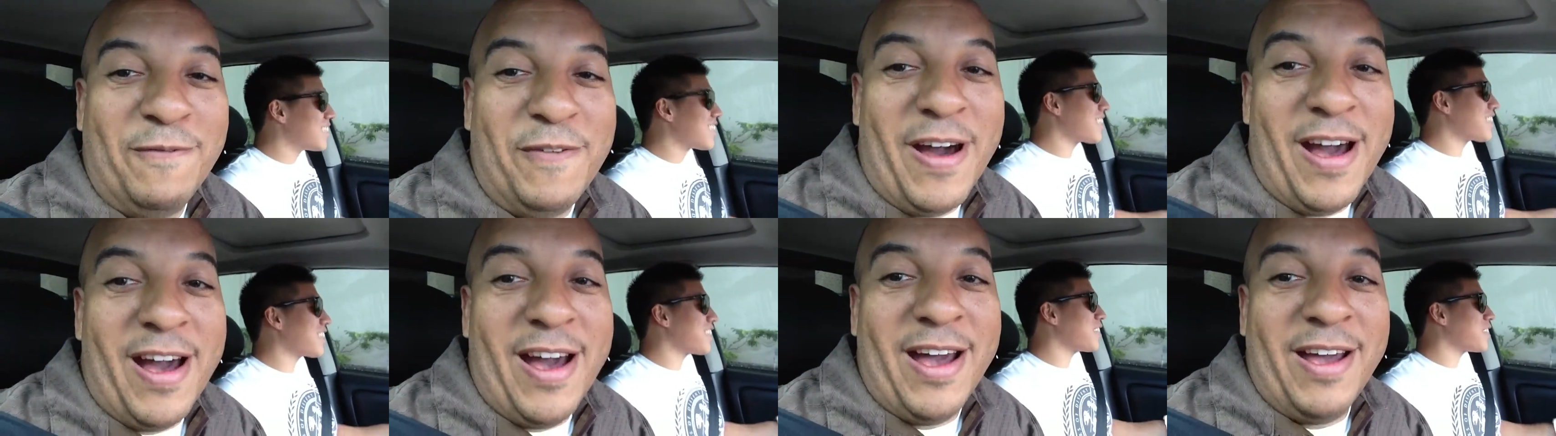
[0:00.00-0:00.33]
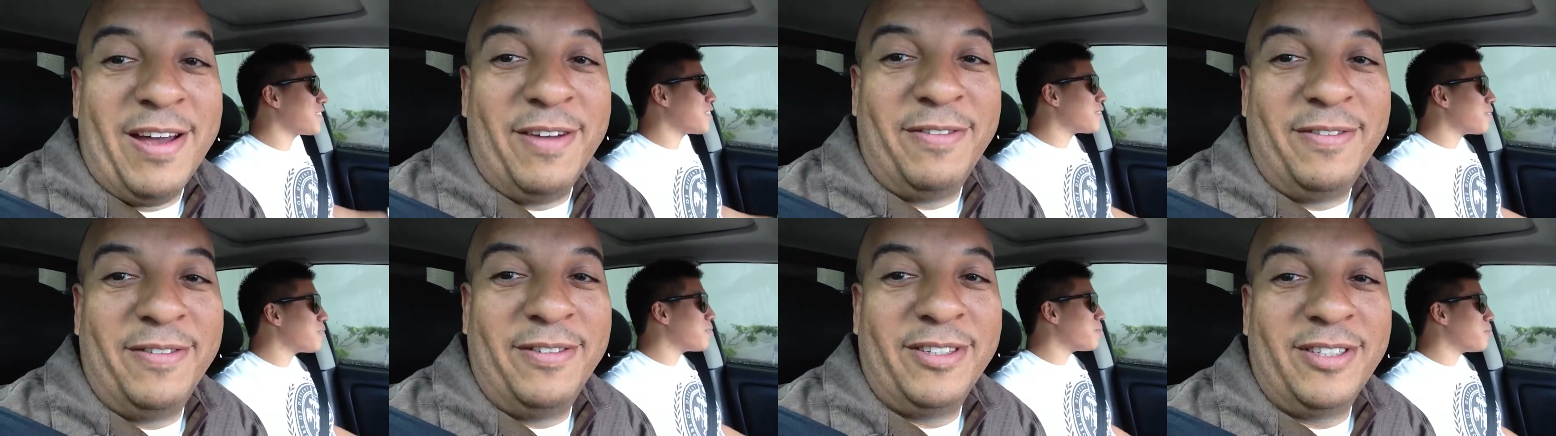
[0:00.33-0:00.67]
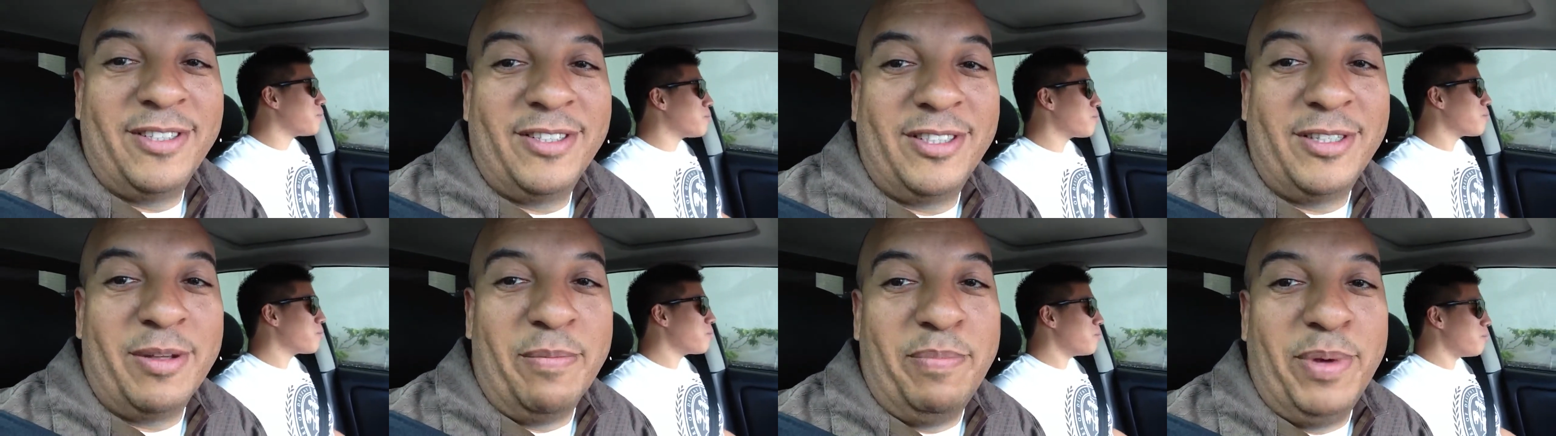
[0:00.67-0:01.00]
Speaker 1: 5
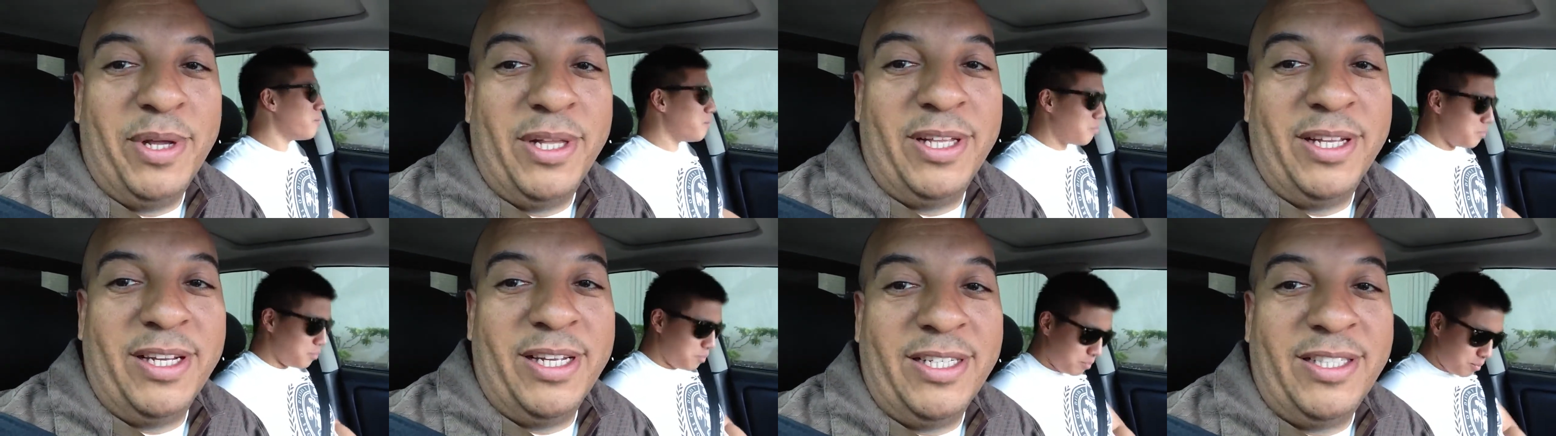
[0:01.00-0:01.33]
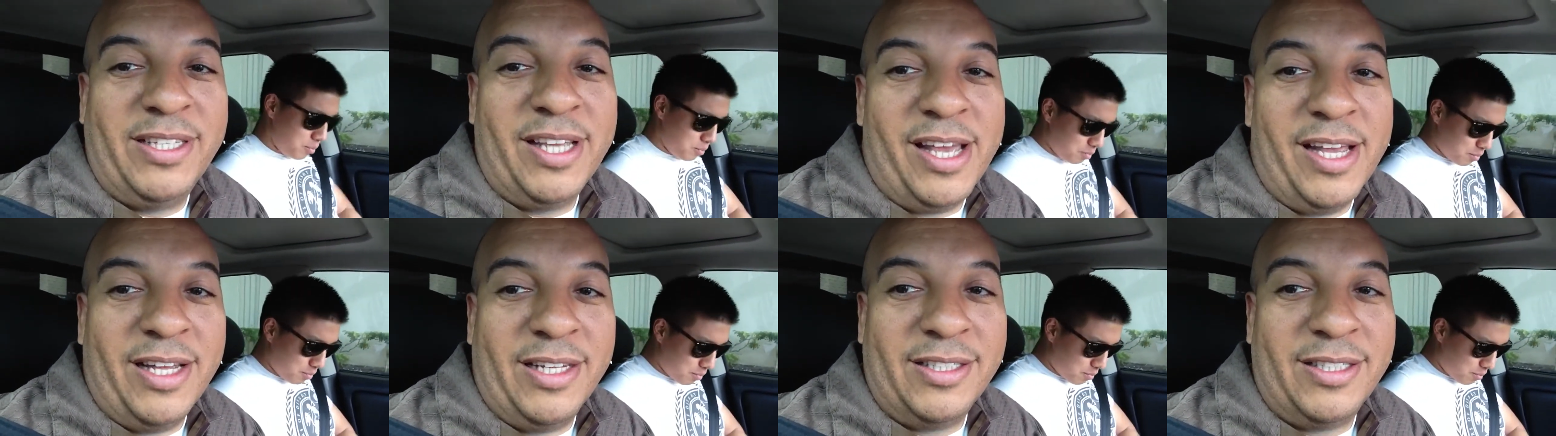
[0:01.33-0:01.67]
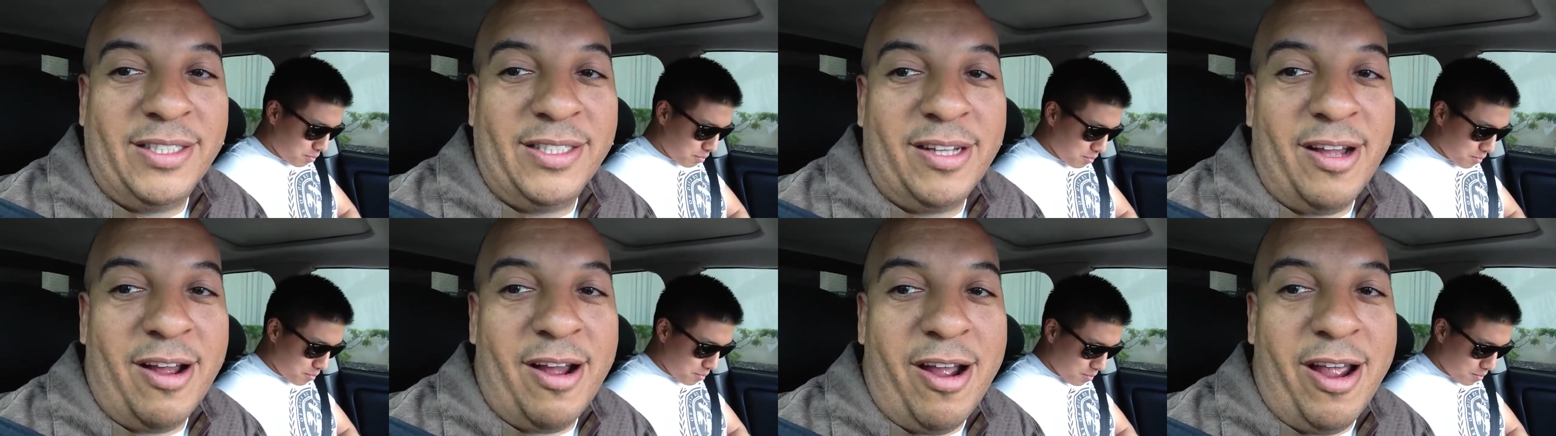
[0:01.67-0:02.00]
stability
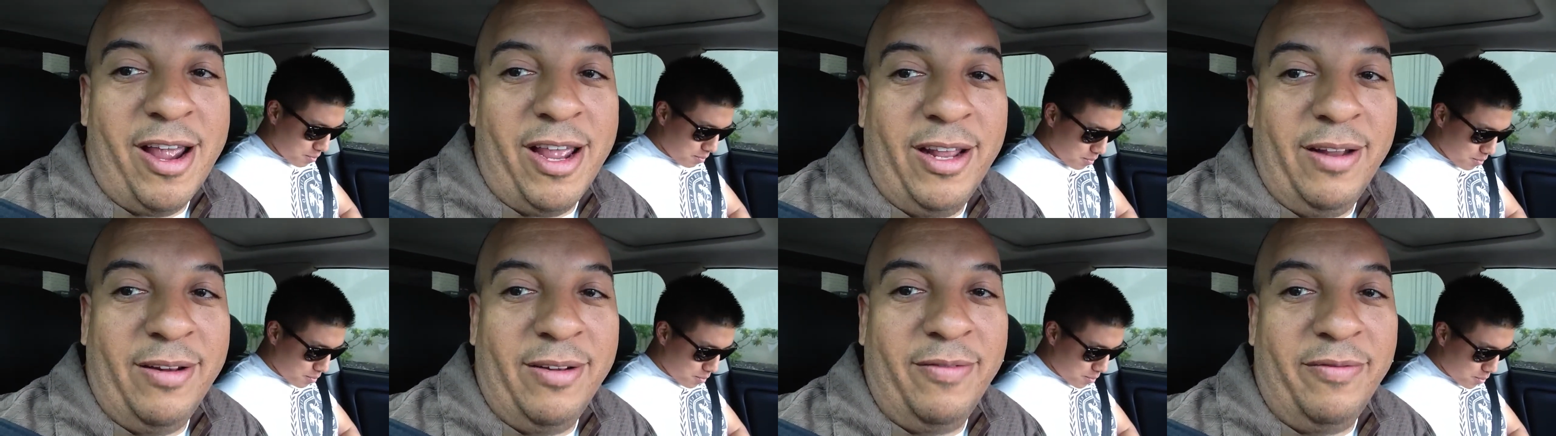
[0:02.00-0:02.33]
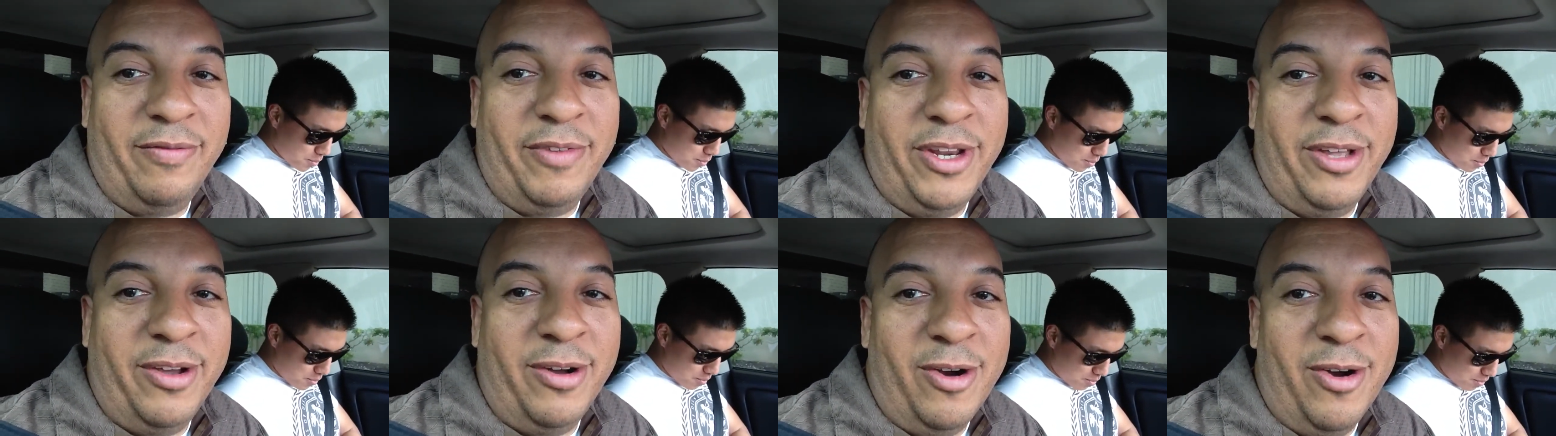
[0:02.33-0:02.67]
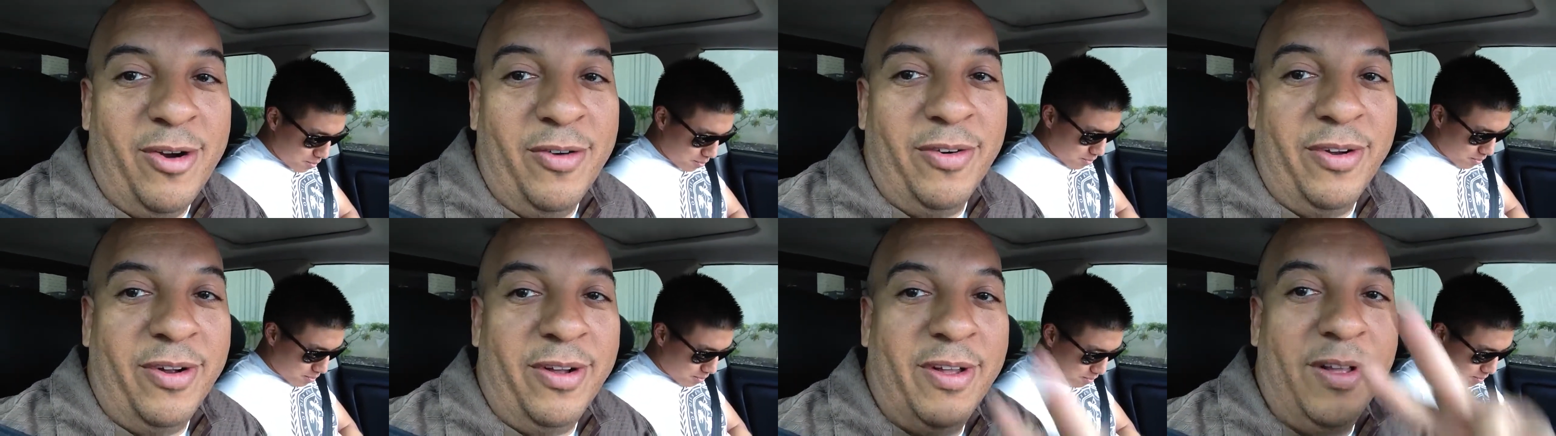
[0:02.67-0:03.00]
test. All right, video
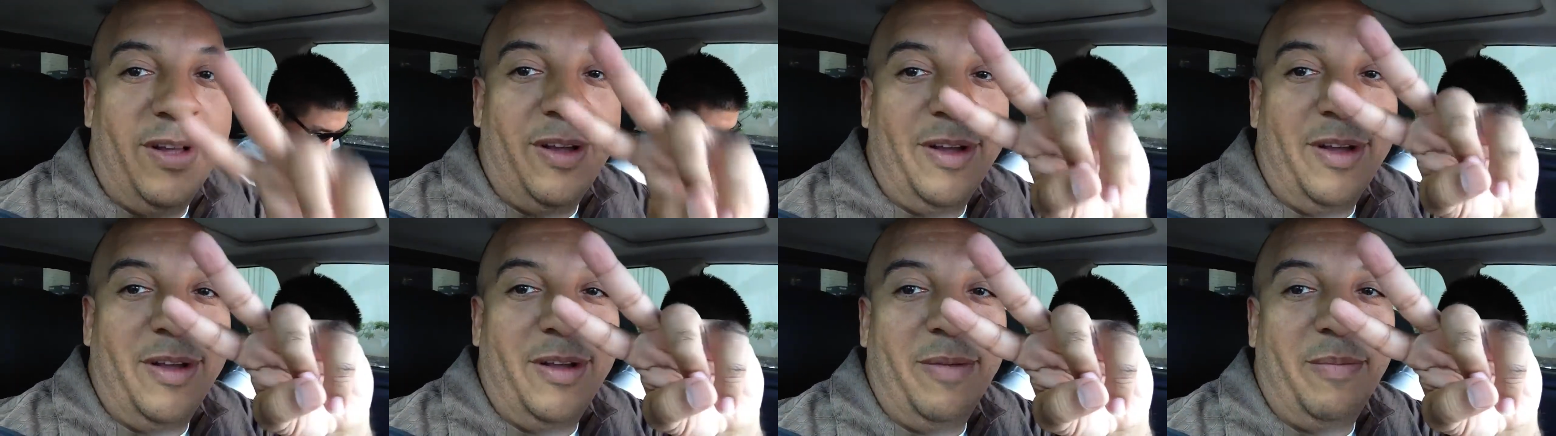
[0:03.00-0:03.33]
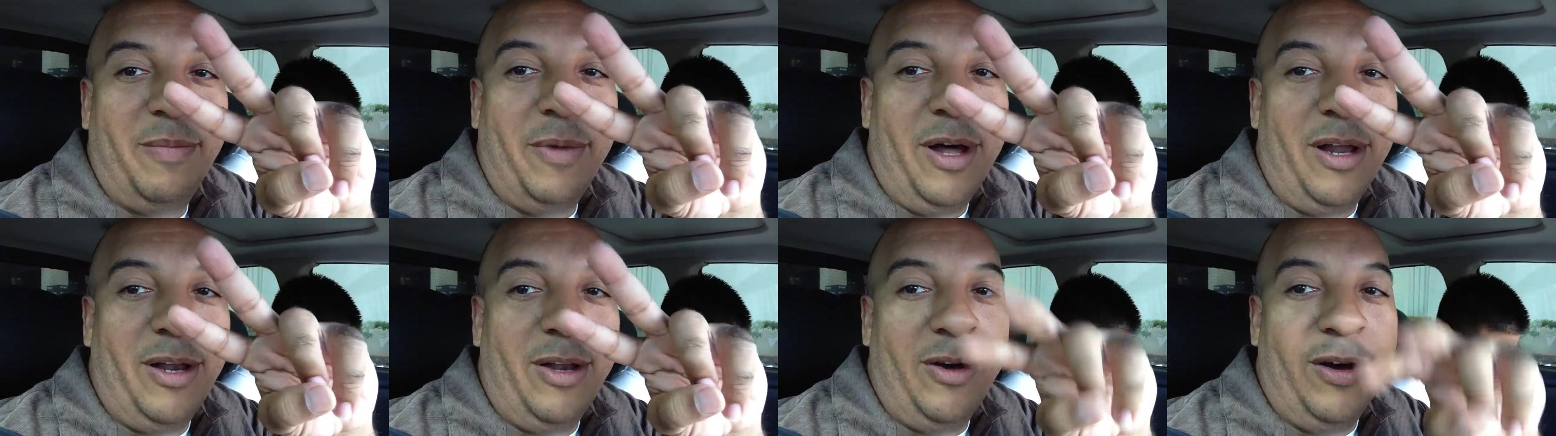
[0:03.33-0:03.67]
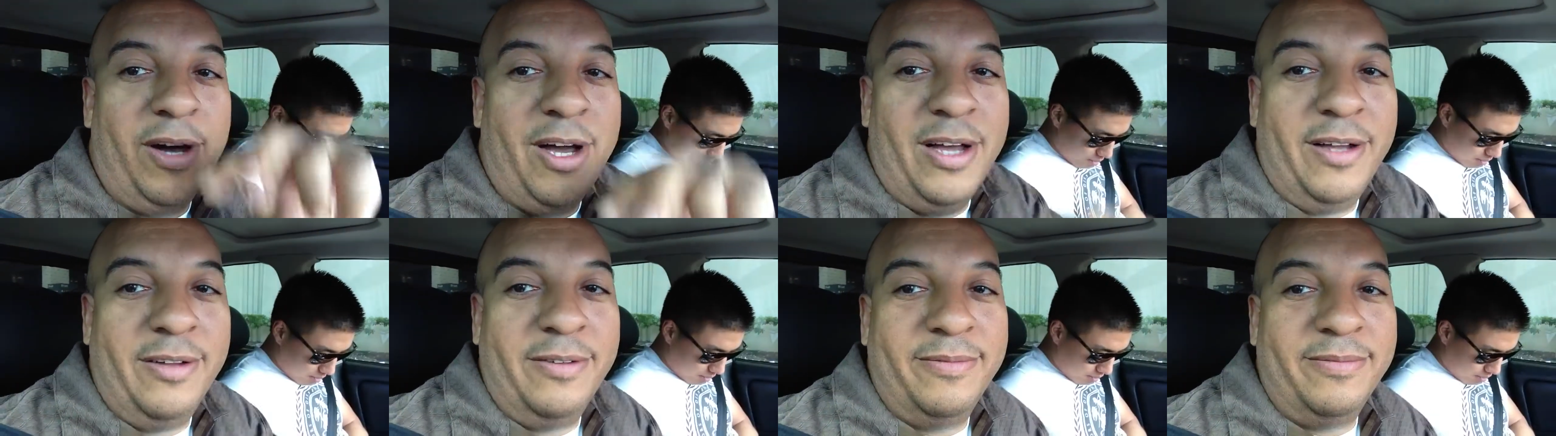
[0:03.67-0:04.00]
over.
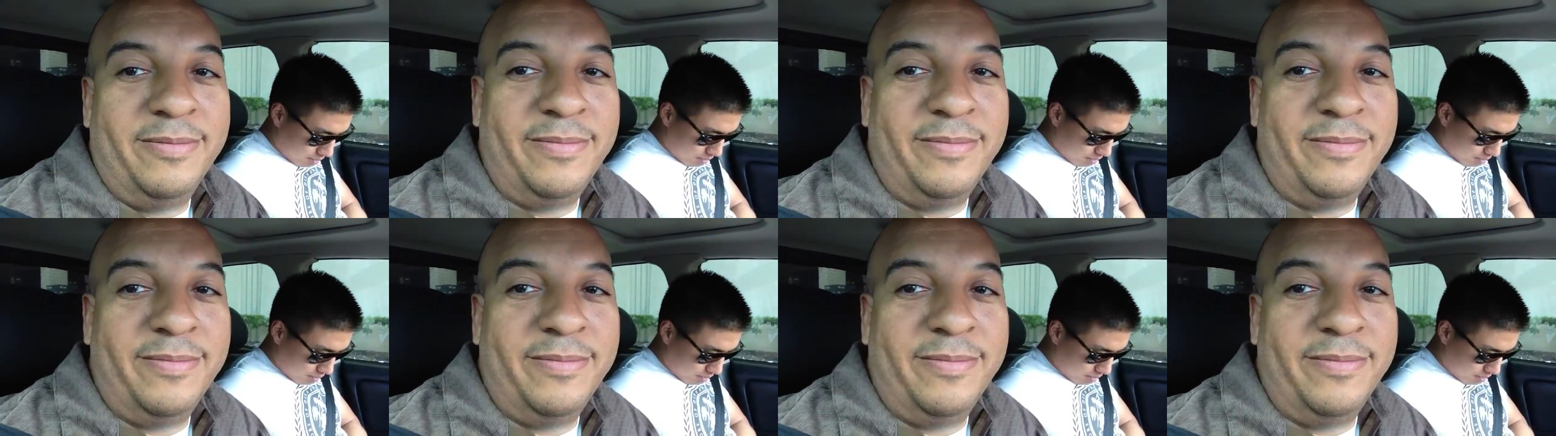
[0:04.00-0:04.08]
Aloha.